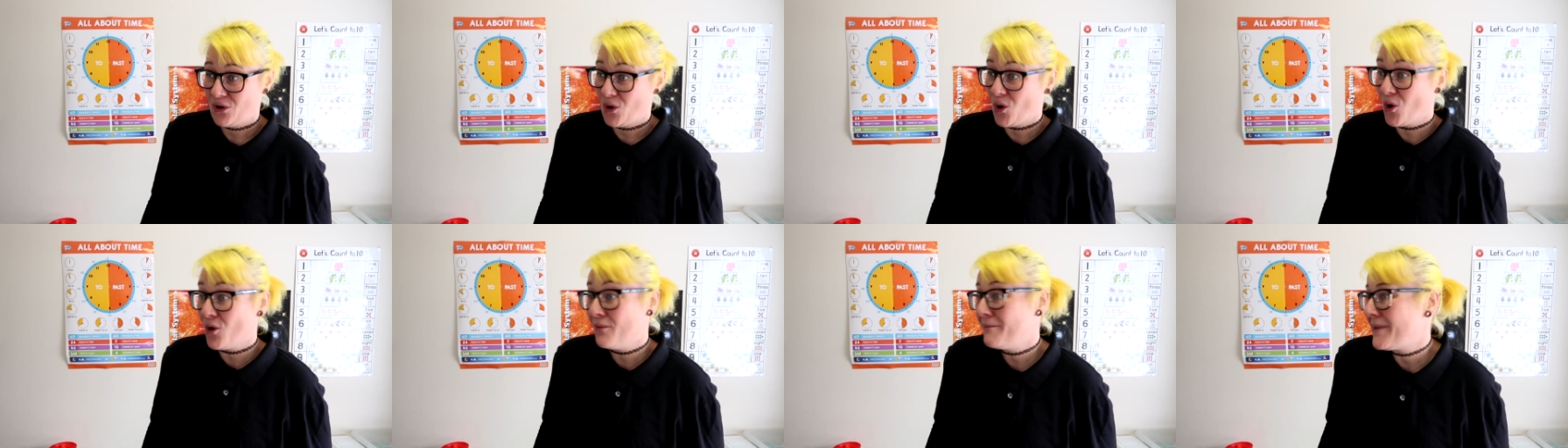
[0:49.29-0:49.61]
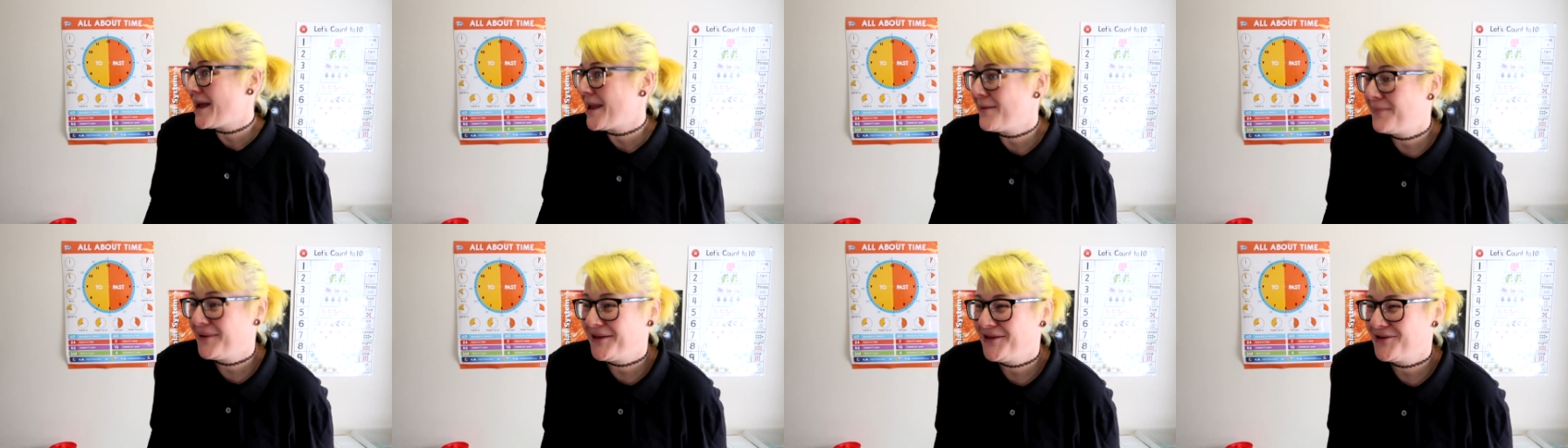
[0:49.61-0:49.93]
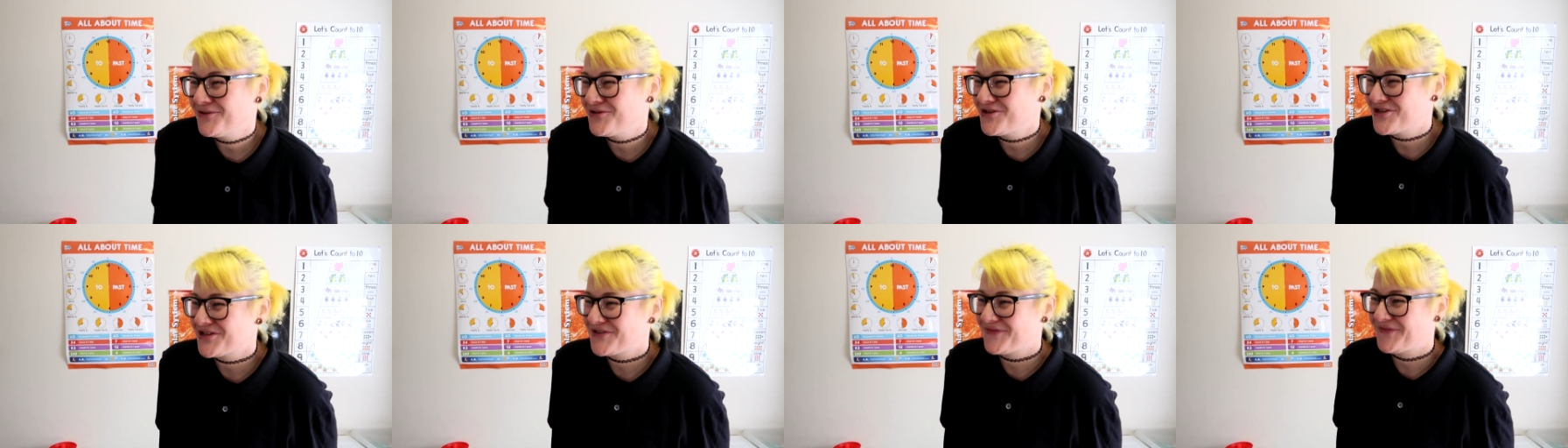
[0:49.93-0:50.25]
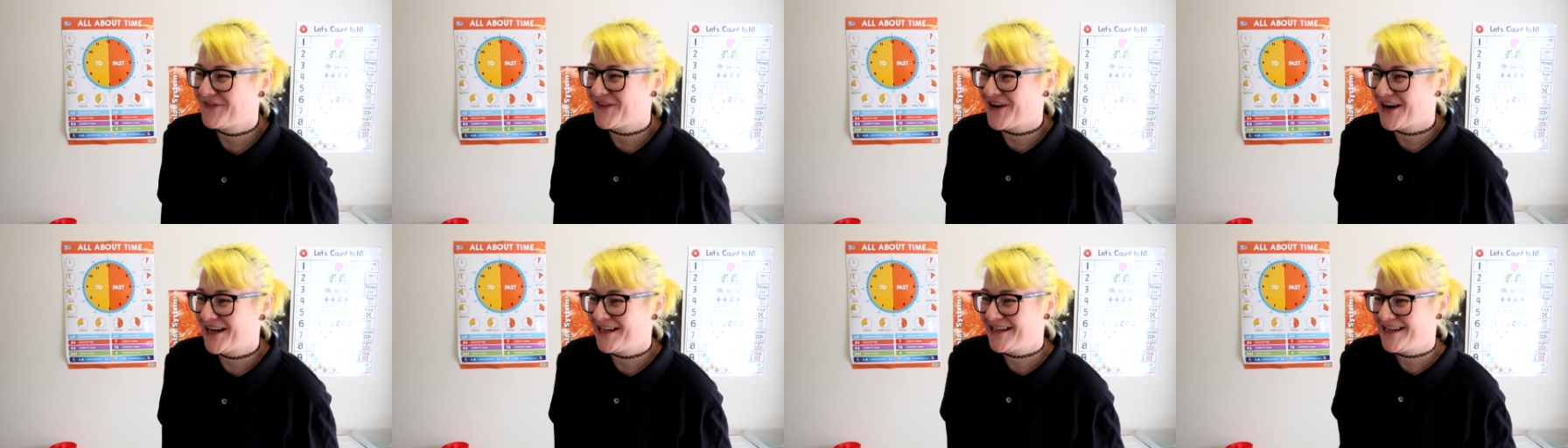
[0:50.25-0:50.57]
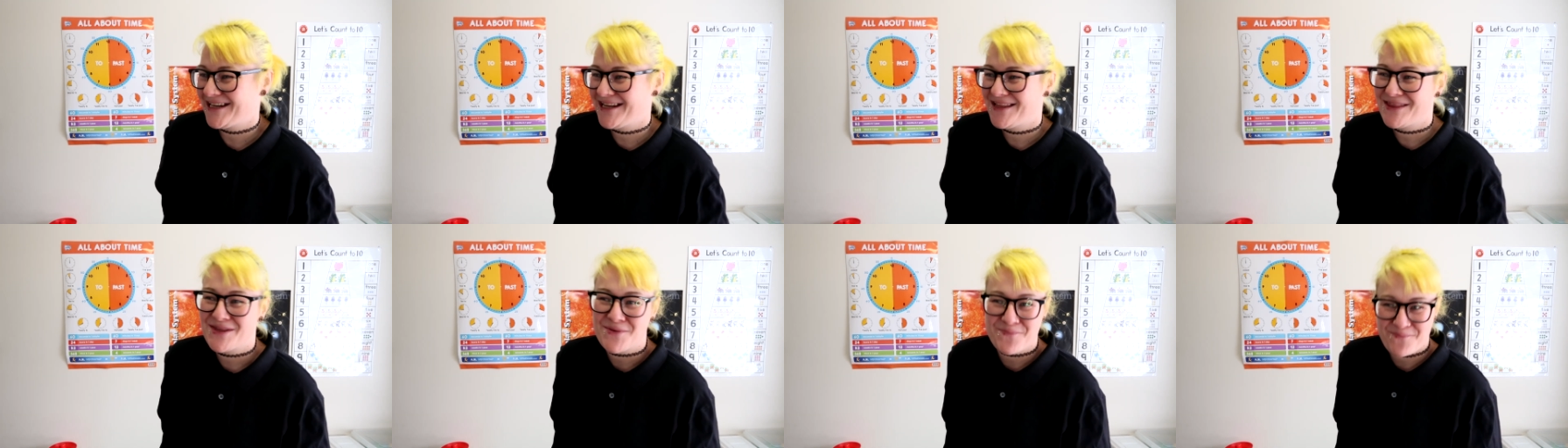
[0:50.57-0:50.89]
Or maybe you'll just find
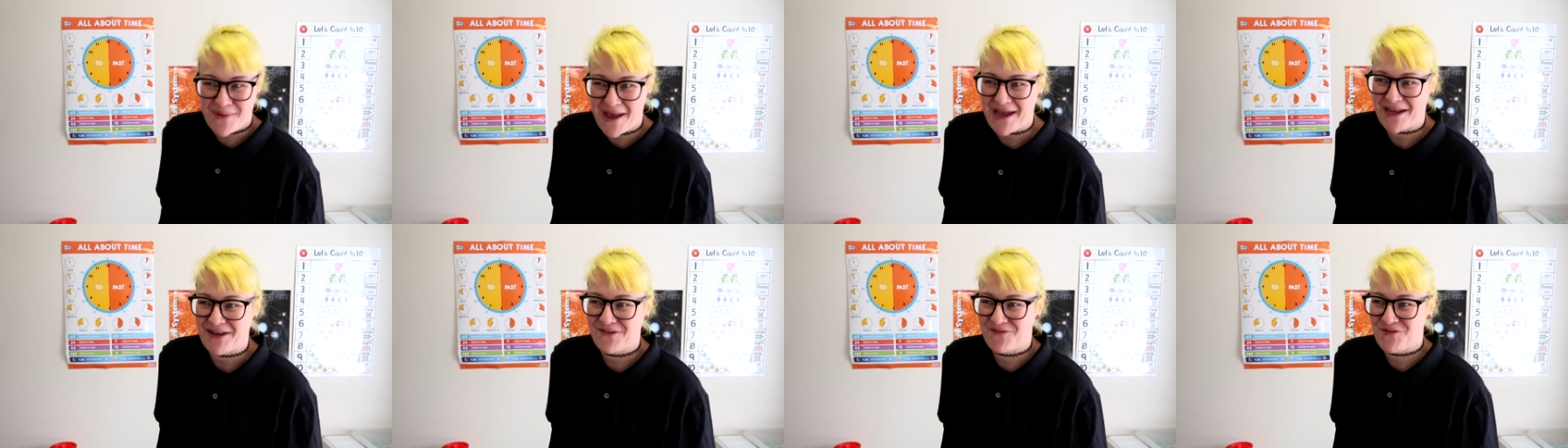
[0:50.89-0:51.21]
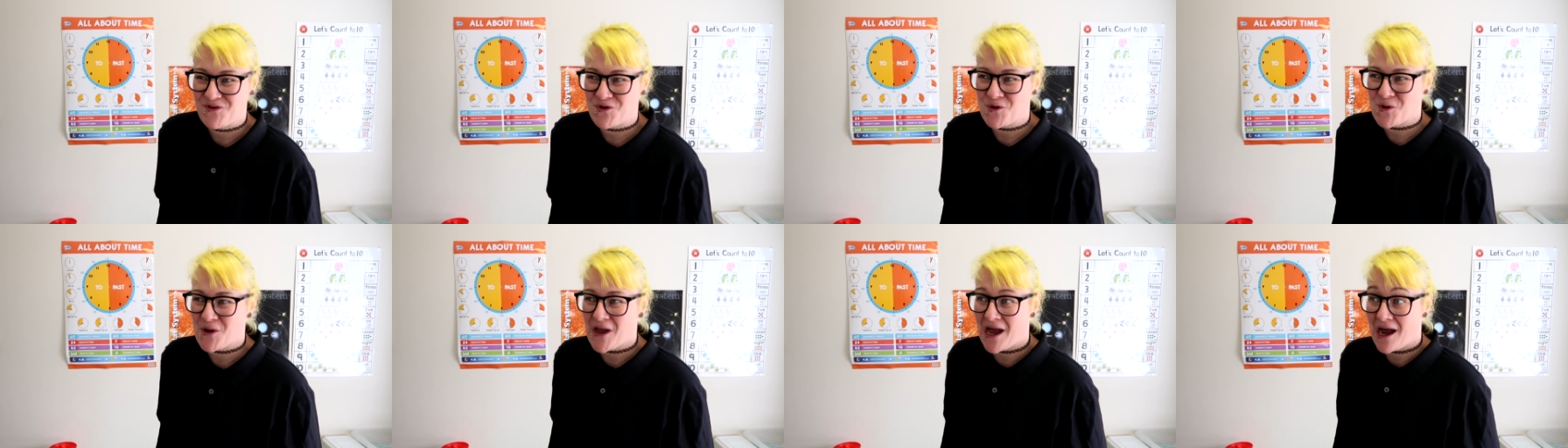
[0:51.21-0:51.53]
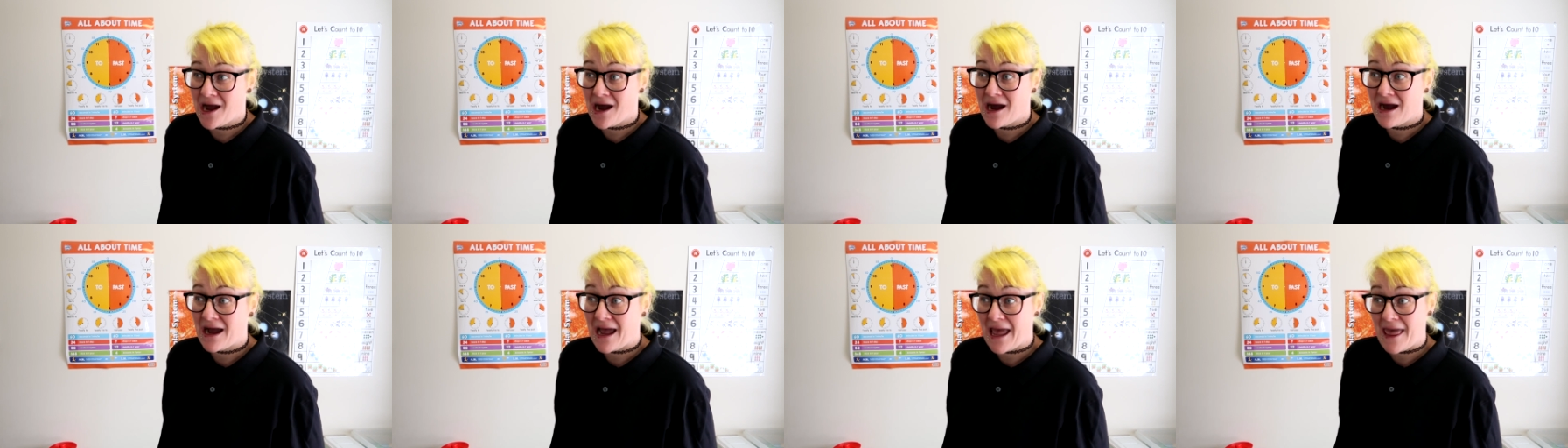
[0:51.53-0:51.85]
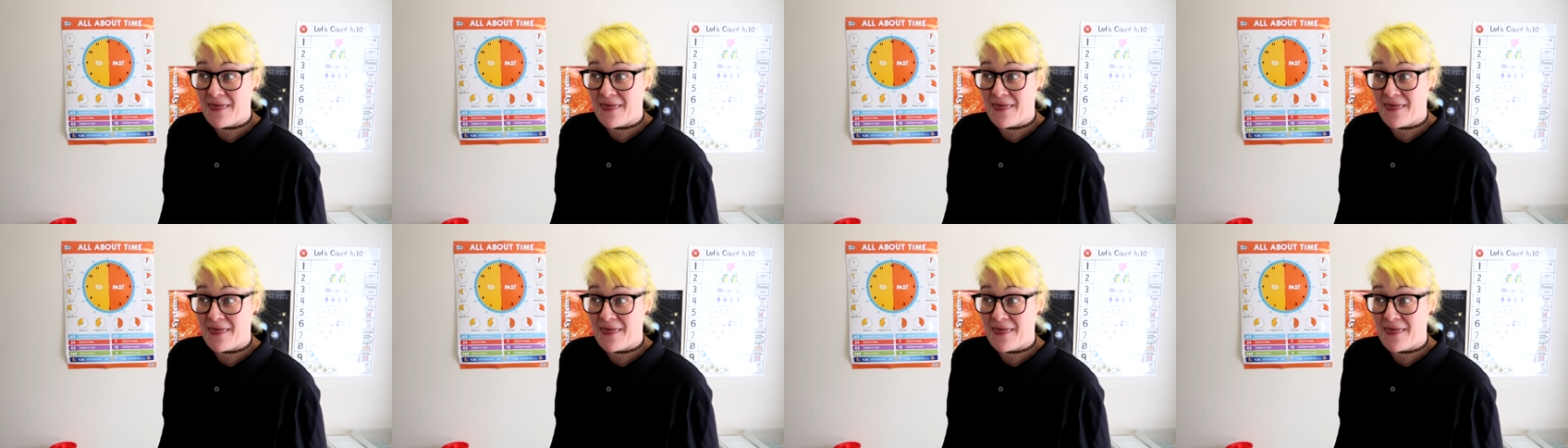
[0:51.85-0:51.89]
it in the back of your car